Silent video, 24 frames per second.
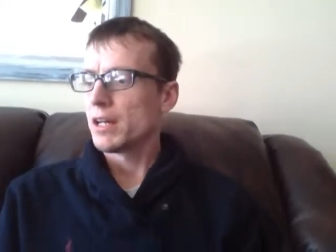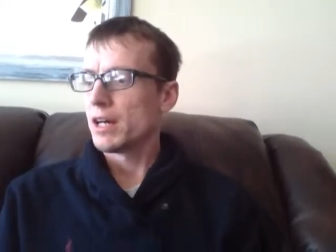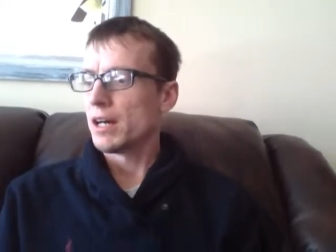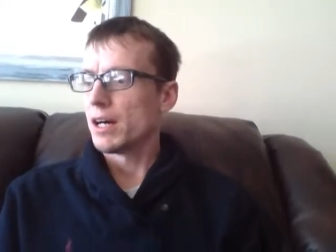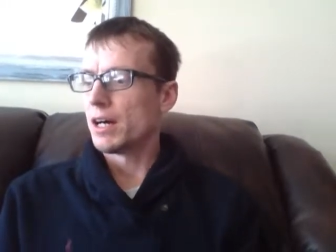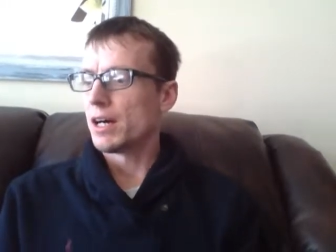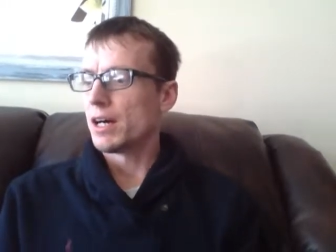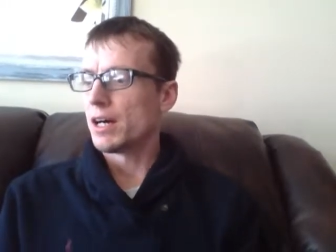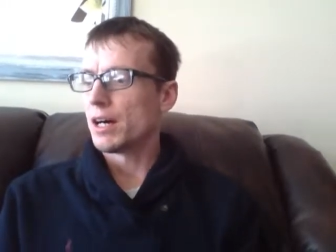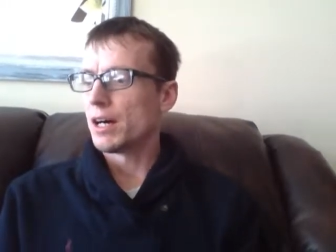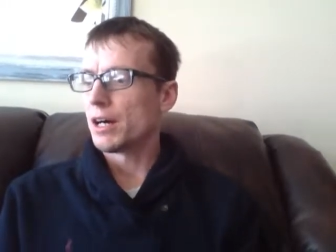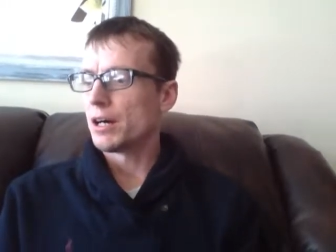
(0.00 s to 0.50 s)

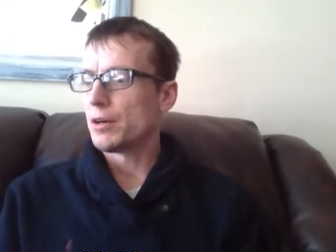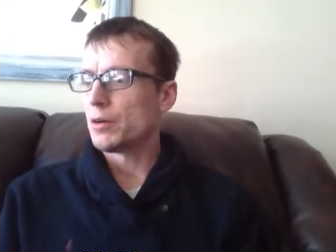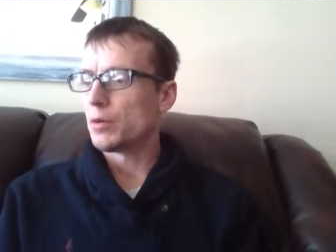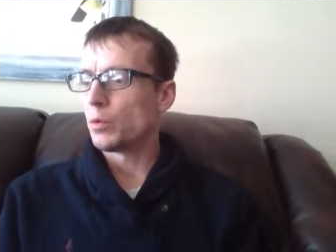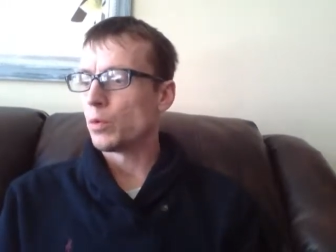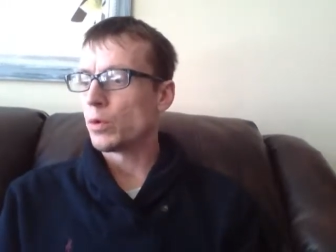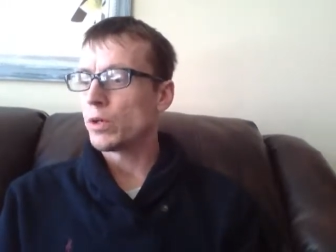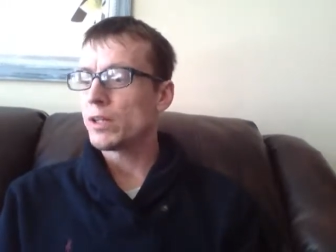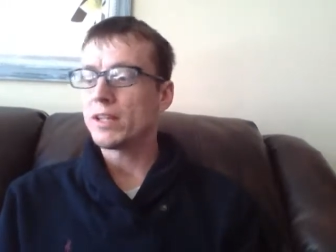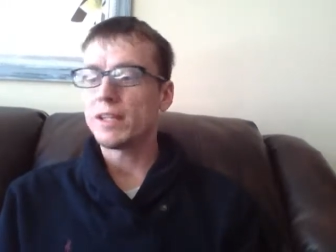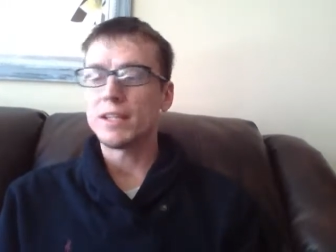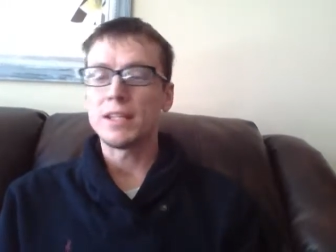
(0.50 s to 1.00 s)

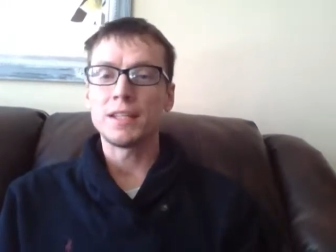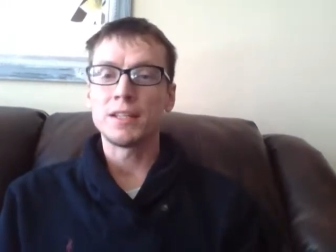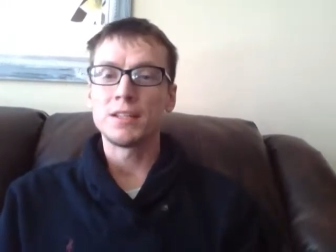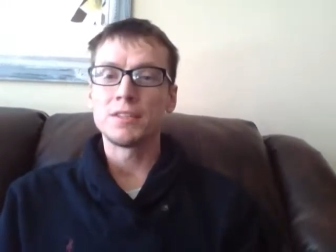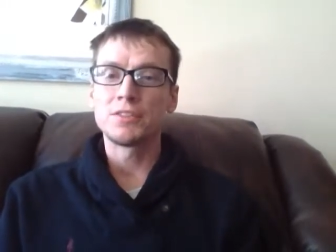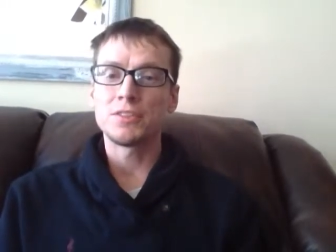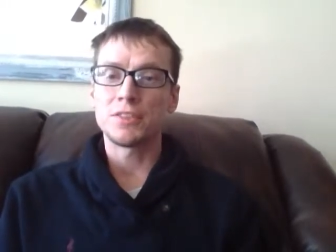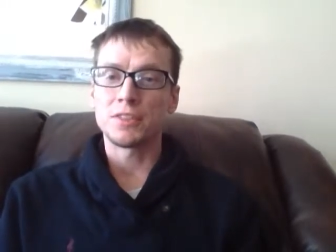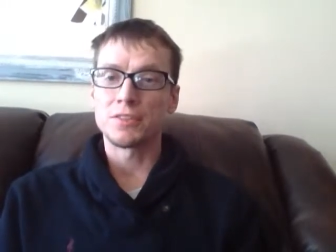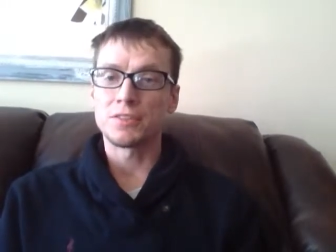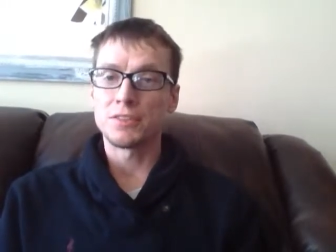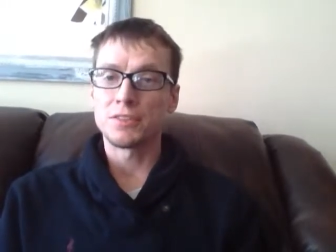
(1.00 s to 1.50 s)
What
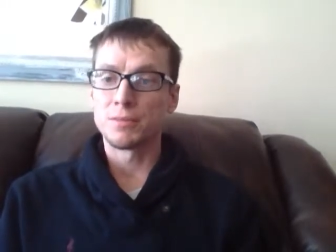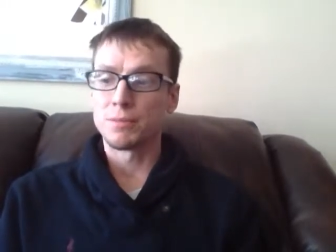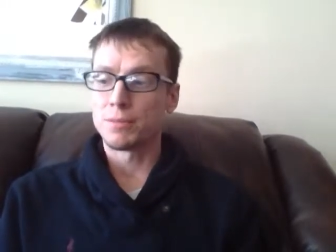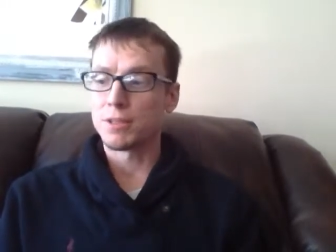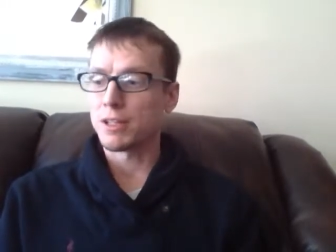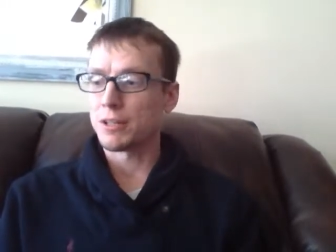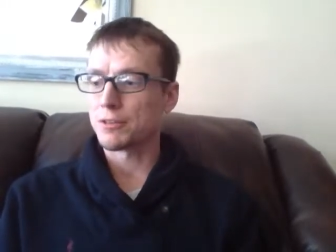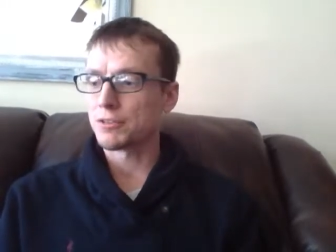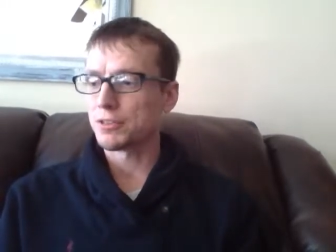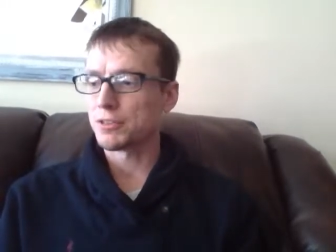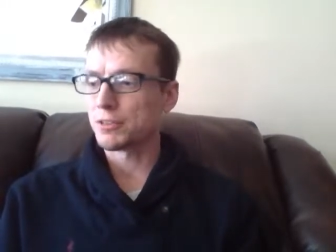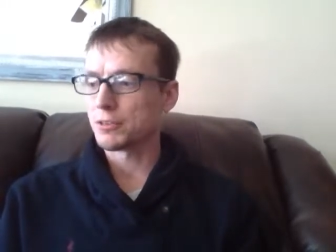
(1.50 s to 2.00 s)
is a
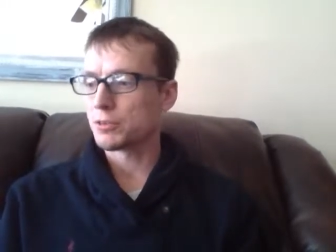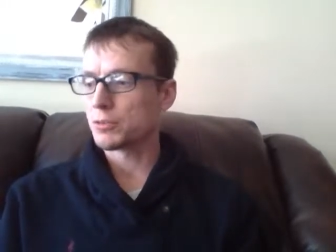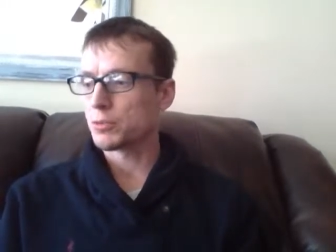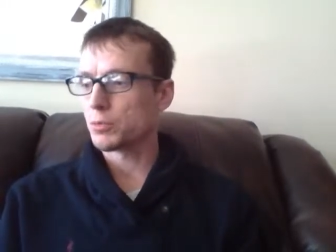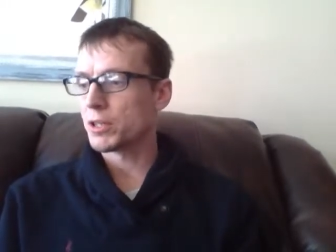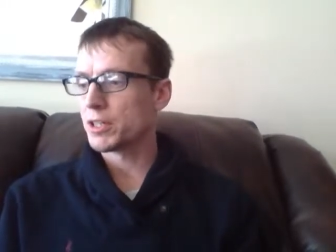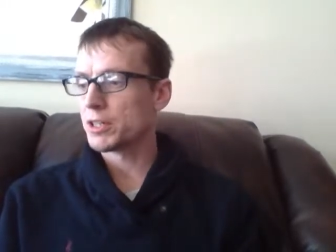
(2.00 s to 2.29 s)
symbiosis?